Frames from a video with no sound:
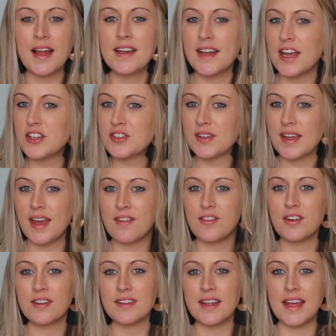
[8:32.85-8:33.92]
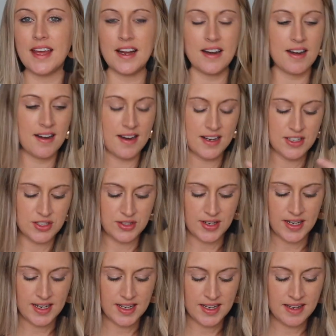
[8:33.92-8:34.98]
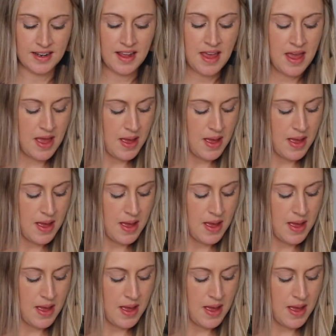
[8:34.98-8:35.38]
naturally have curly hair. I straighten it,